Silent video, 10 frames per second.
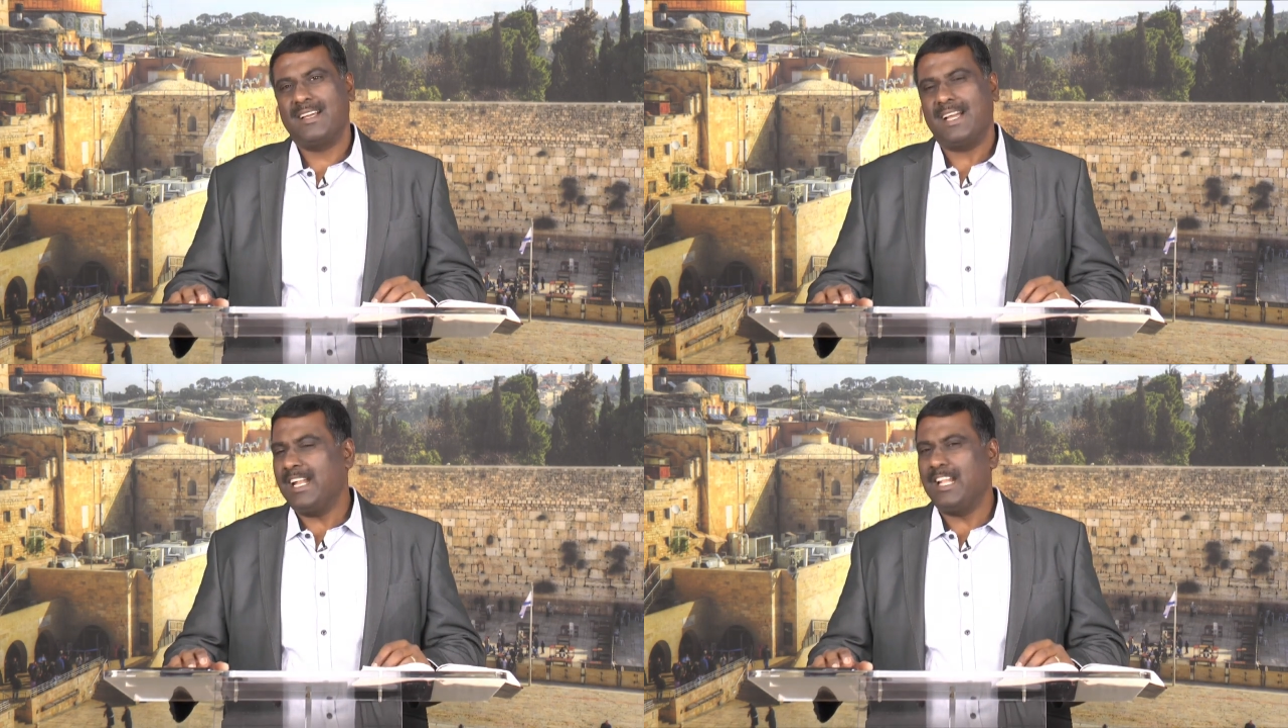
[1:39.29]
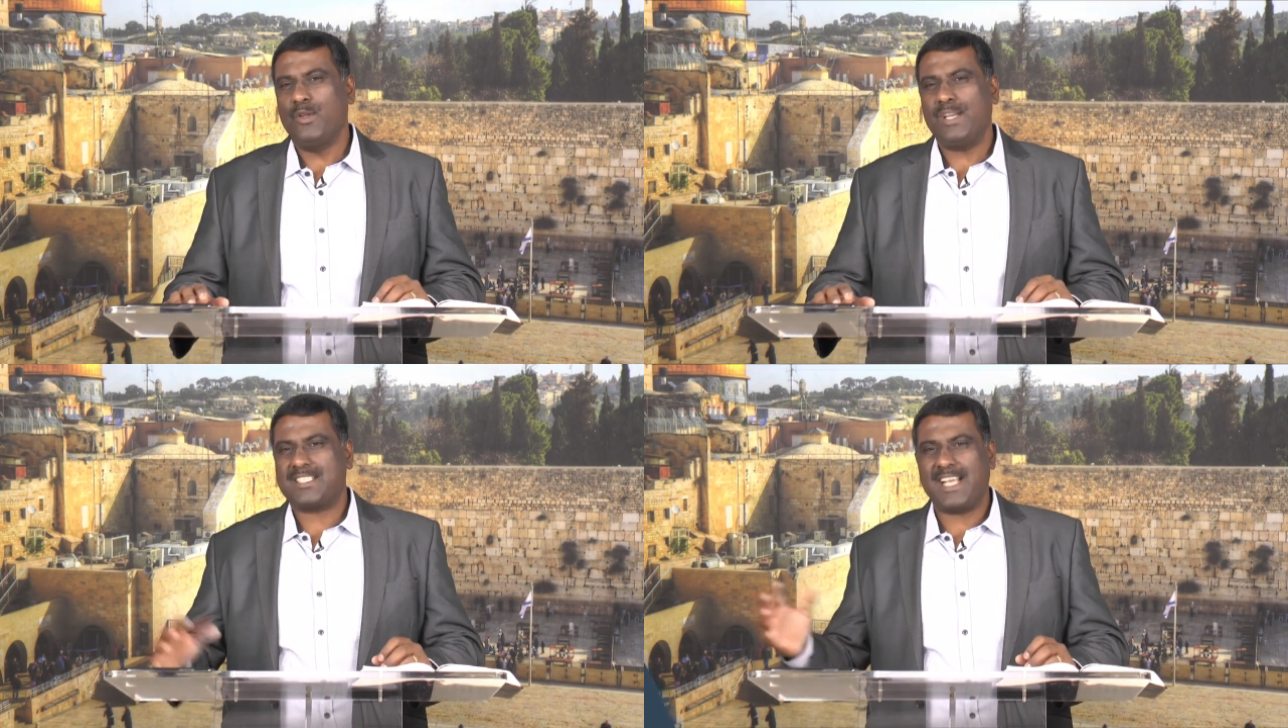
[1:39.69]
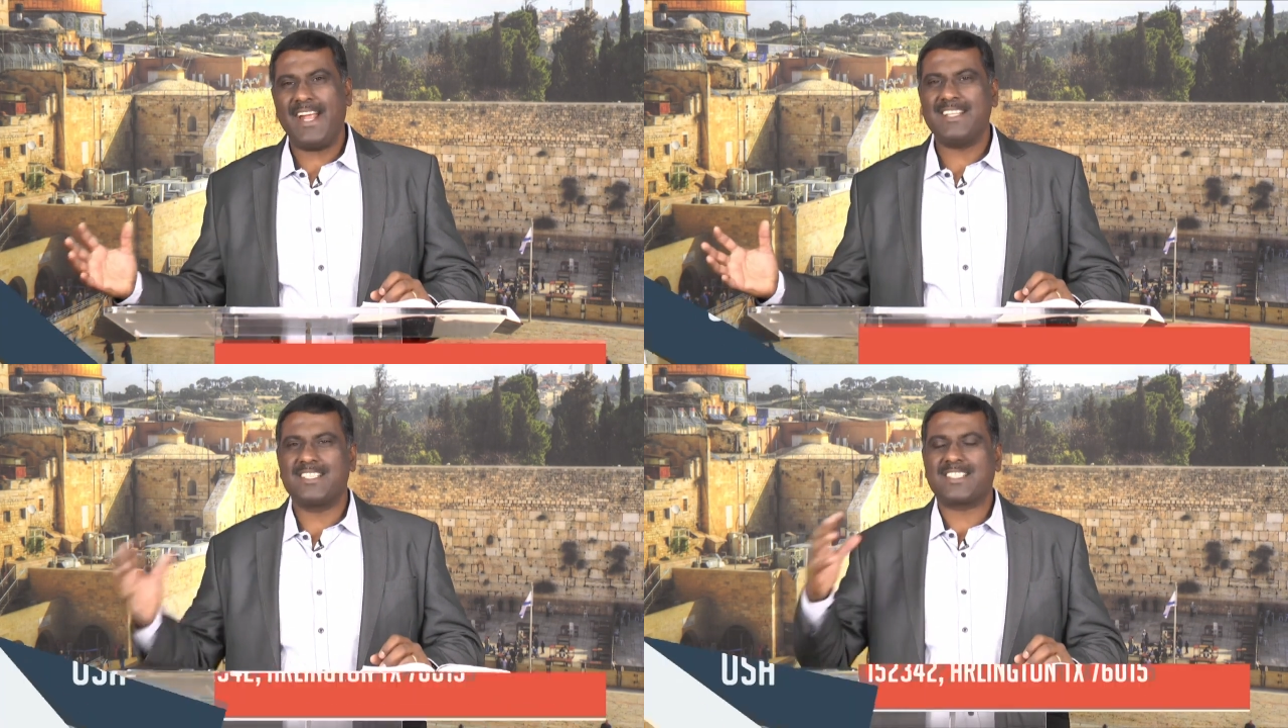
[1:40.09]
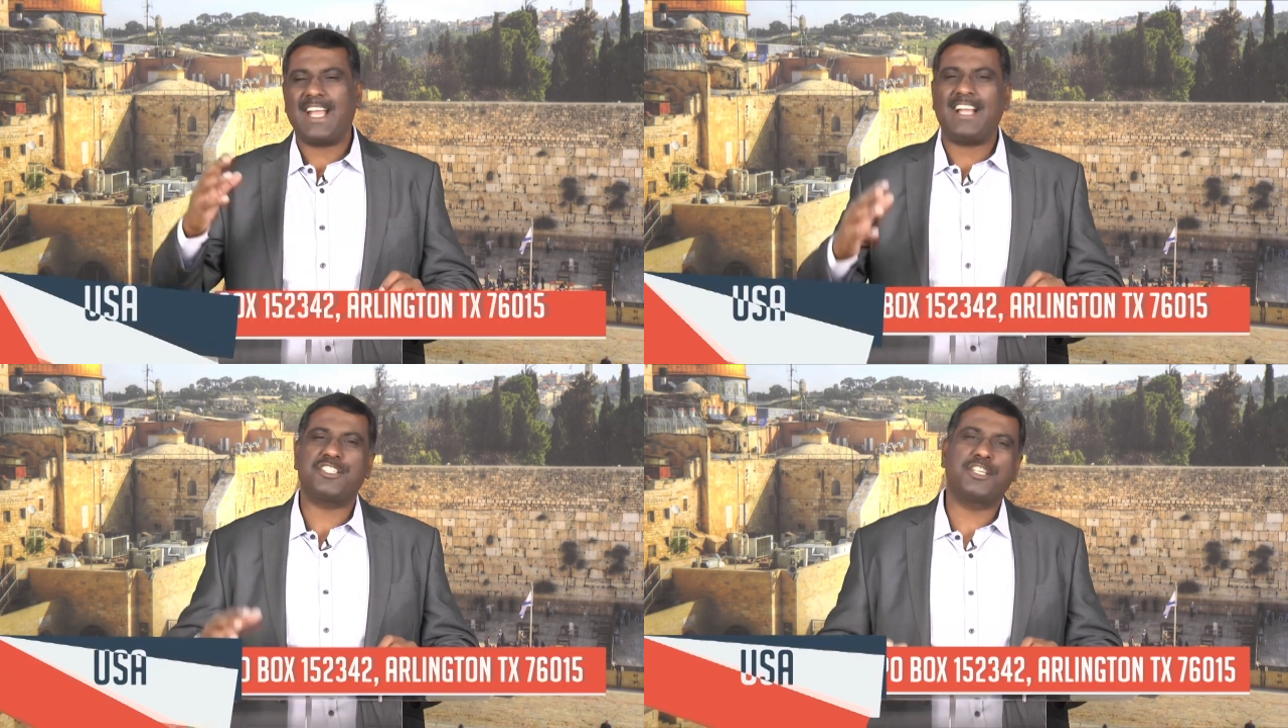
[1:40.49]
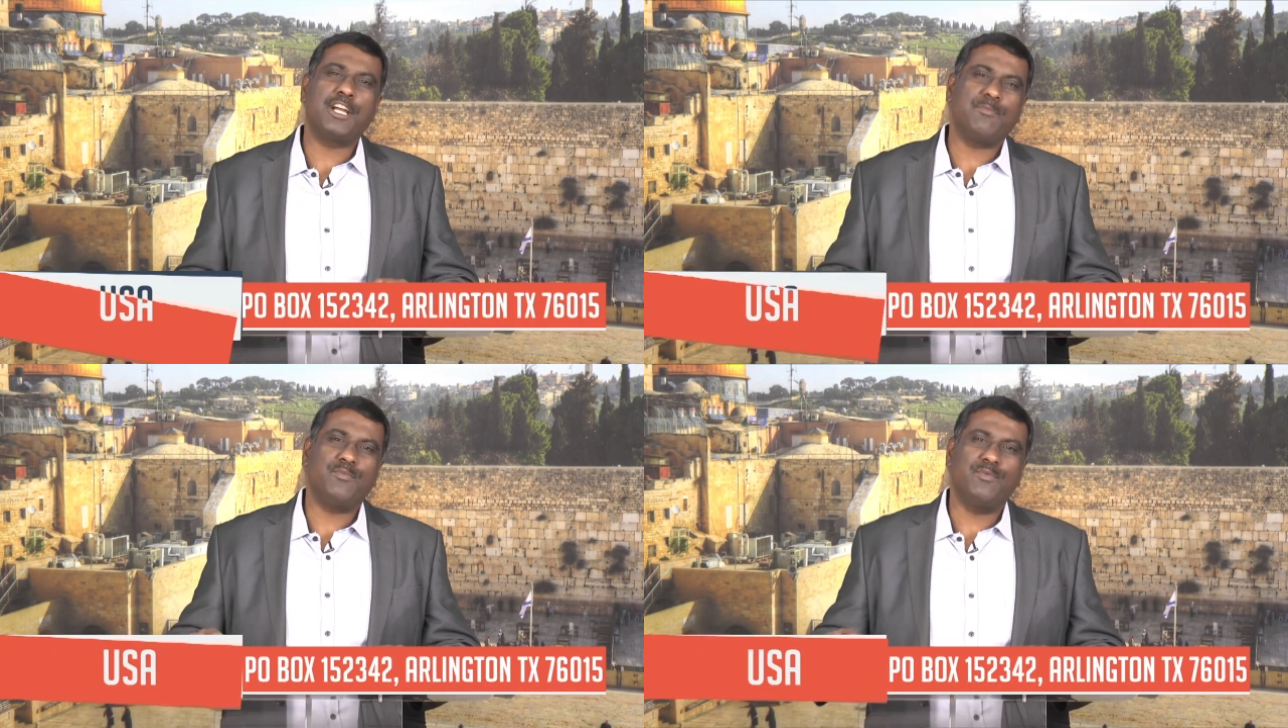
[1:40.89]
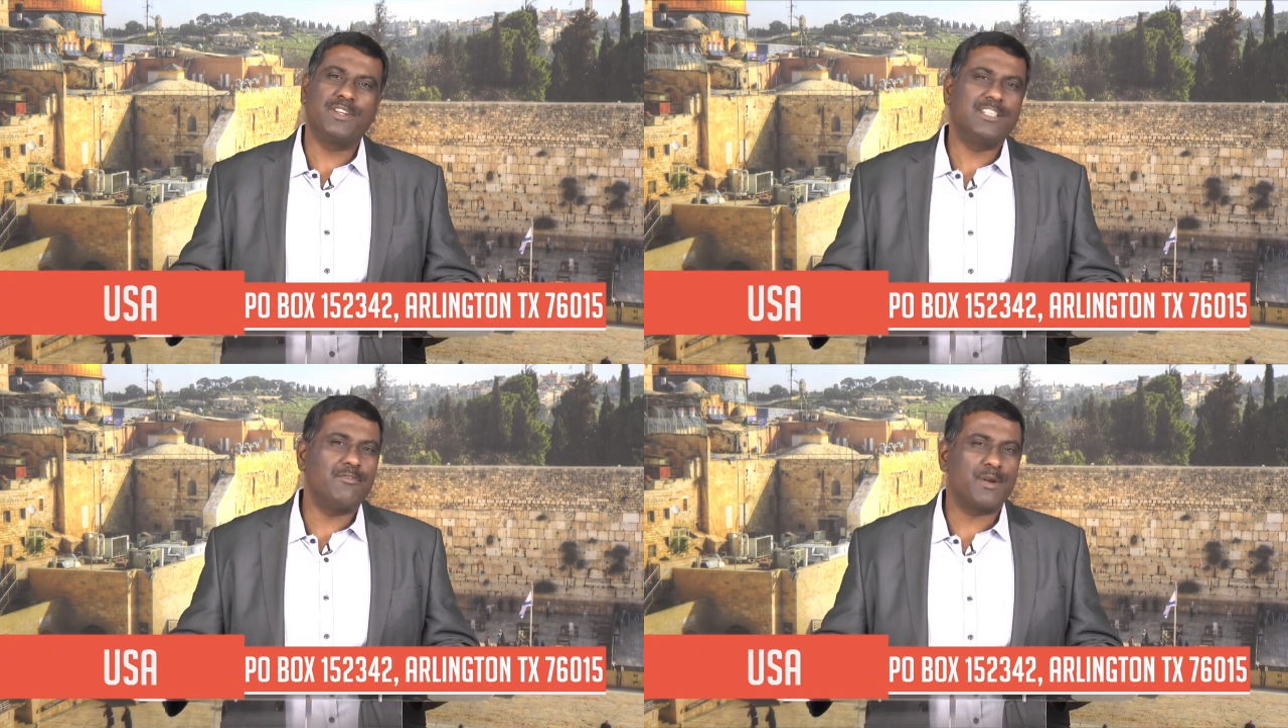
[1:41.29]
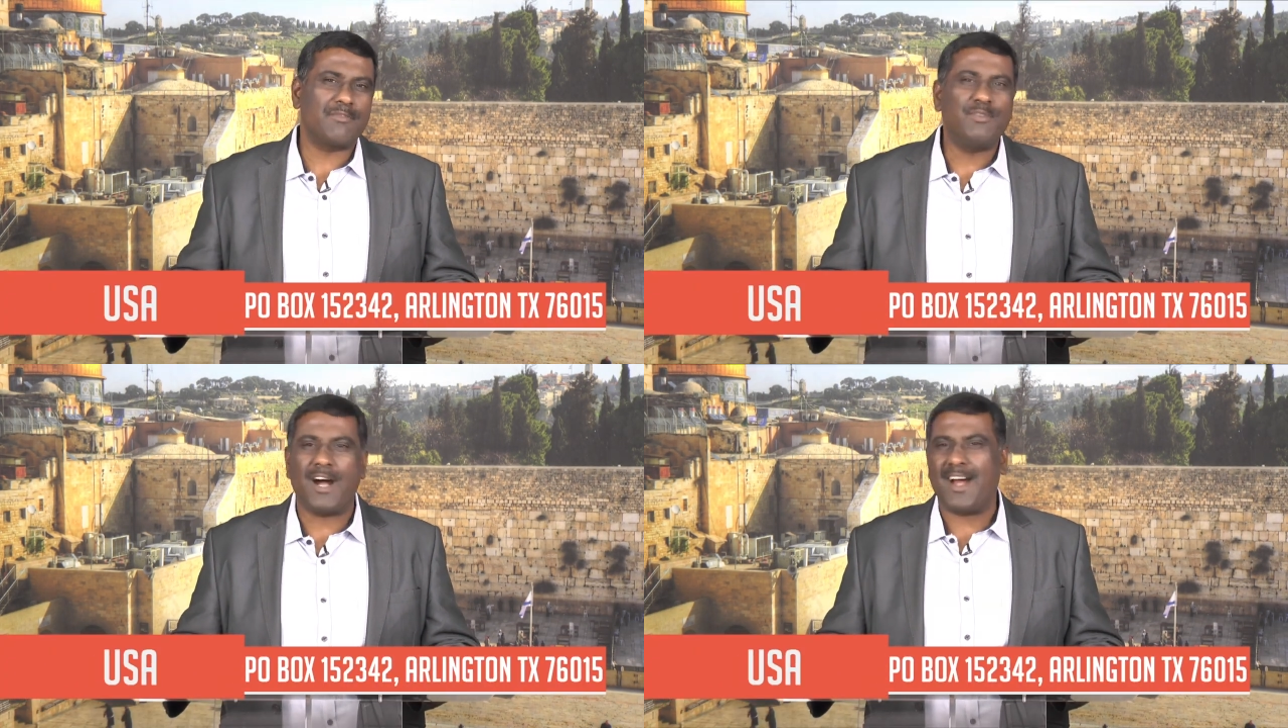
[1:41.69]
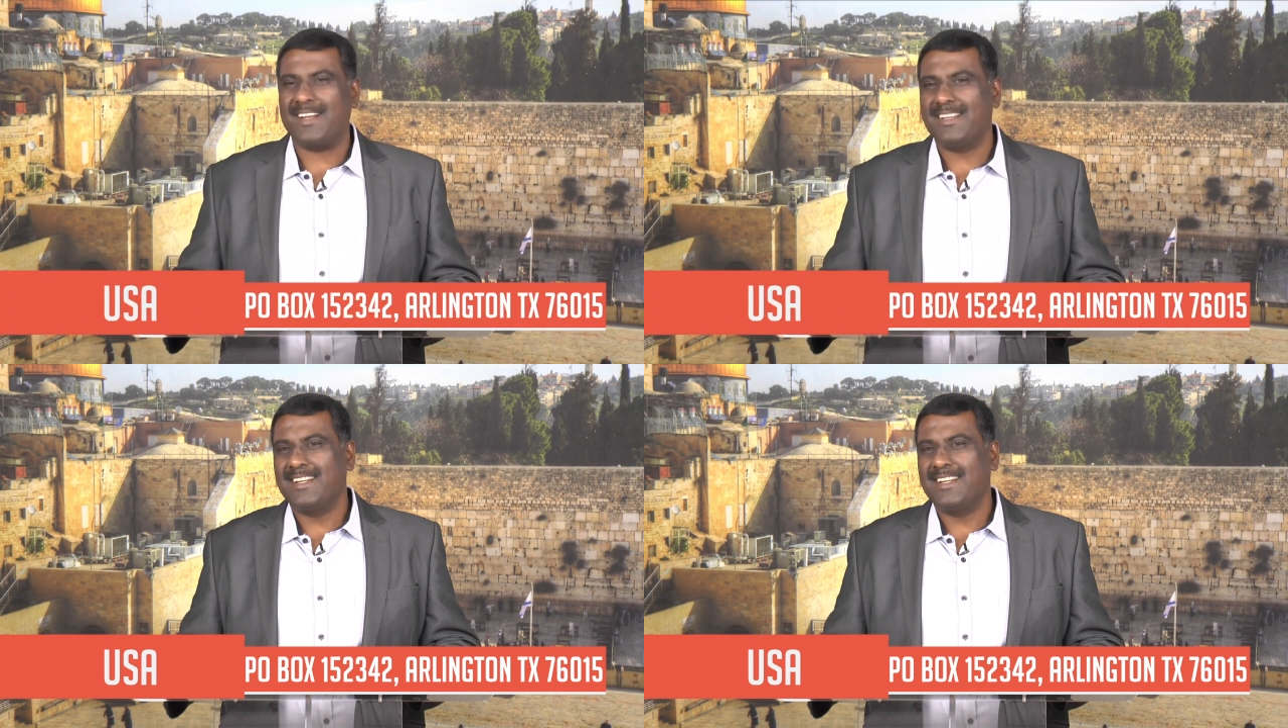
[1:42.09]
Hallelujah. Science is catching up with the Word of God.